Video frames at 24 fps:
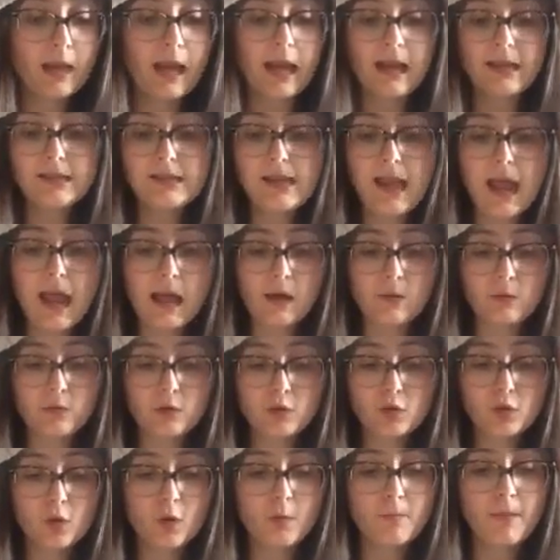And now the
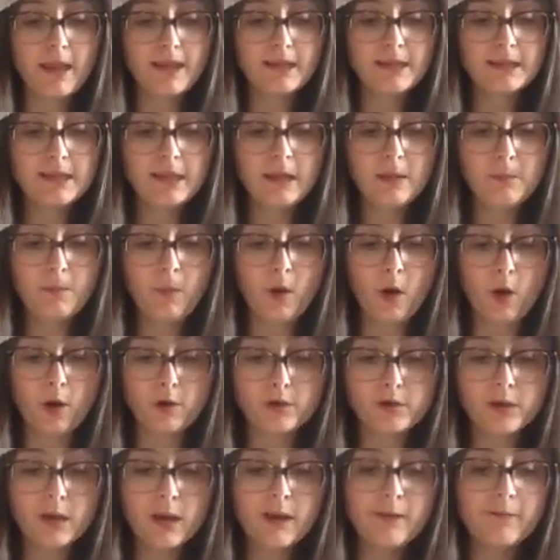tormenting
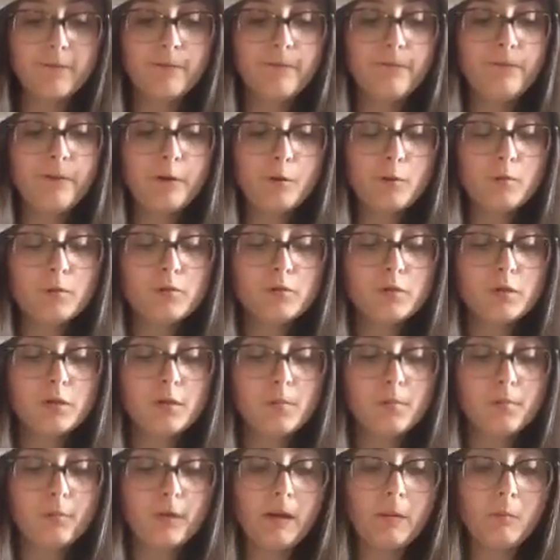pot filled to the
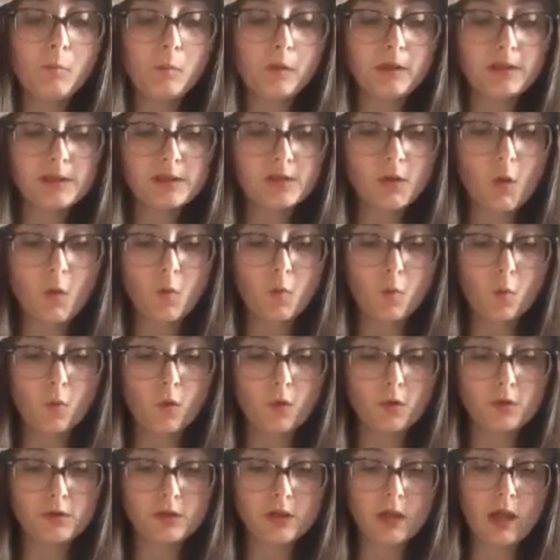brim with salt
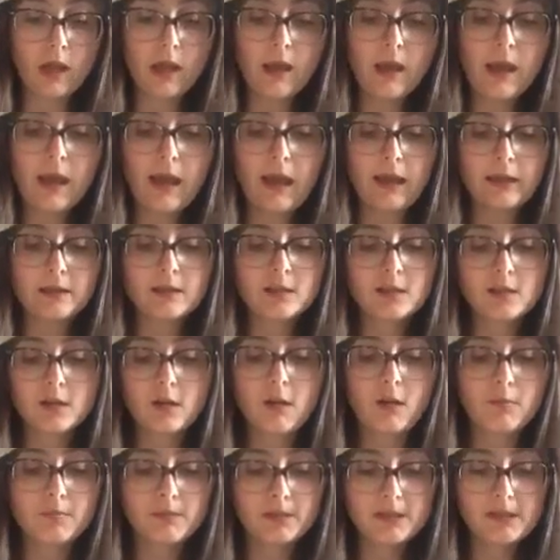water and
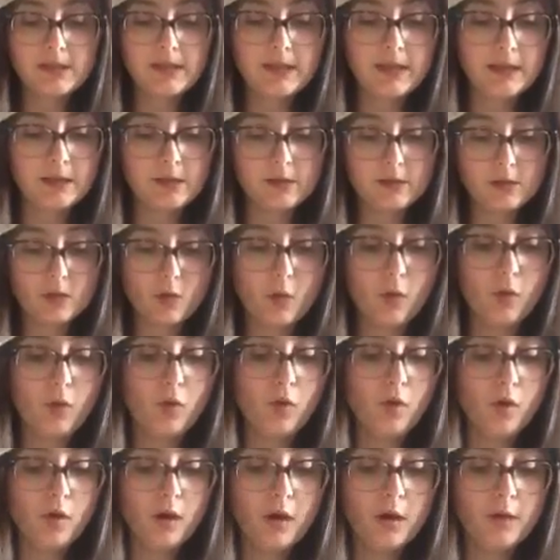slopped tears
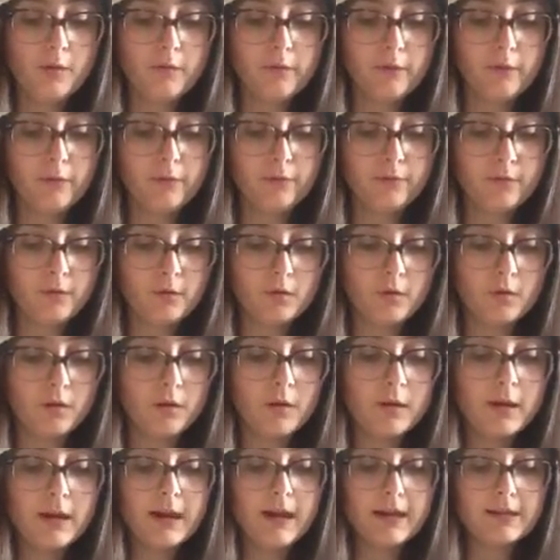all over the floor
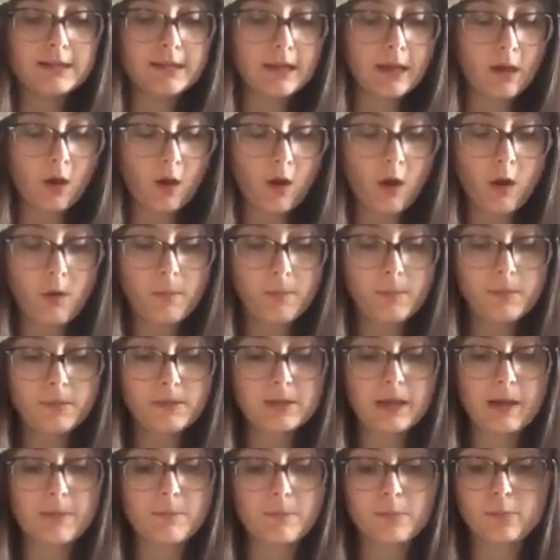as it hopped
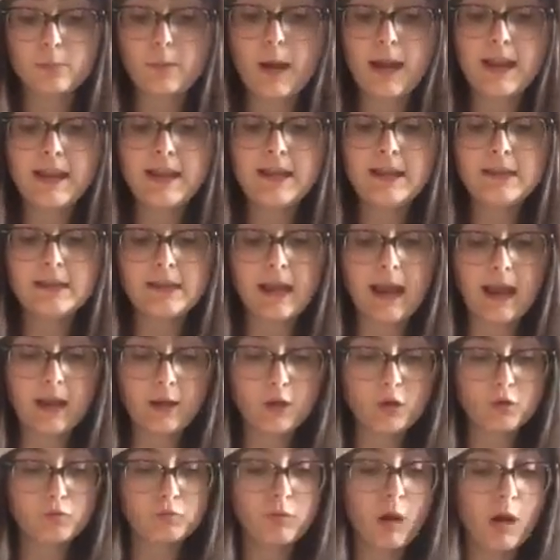and brayed
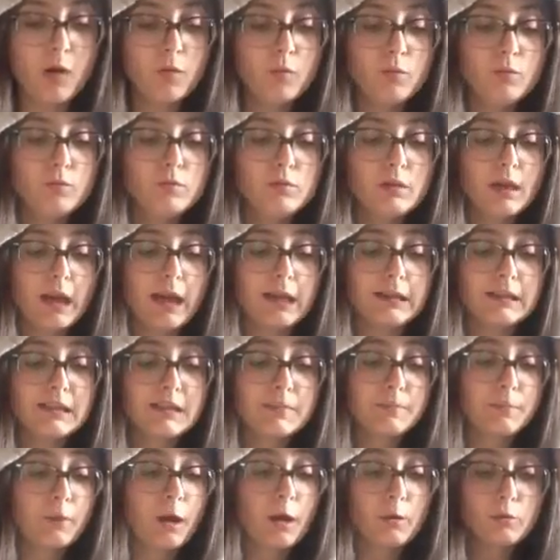and groaned and
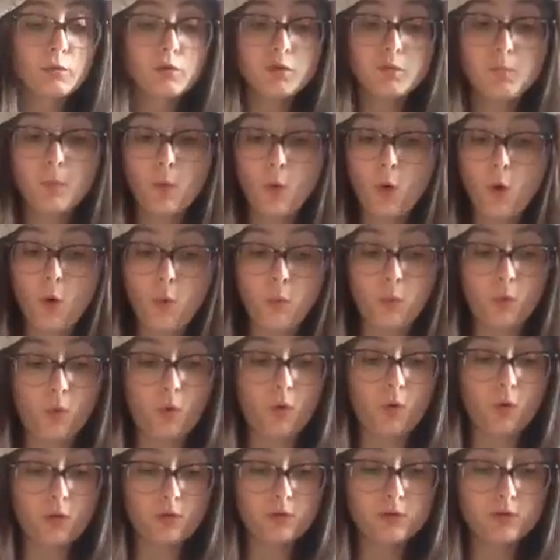sprouted more
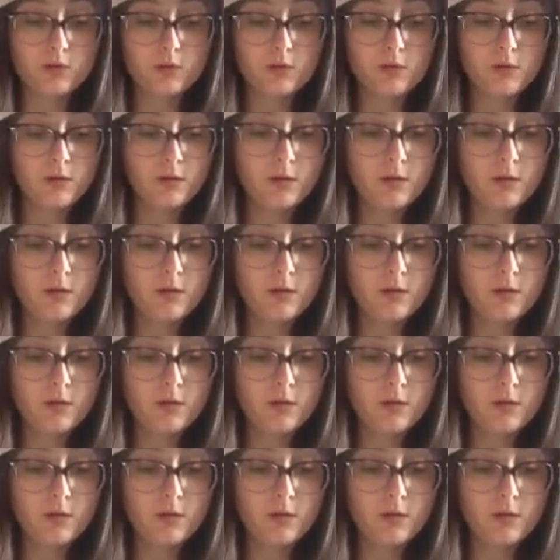warts.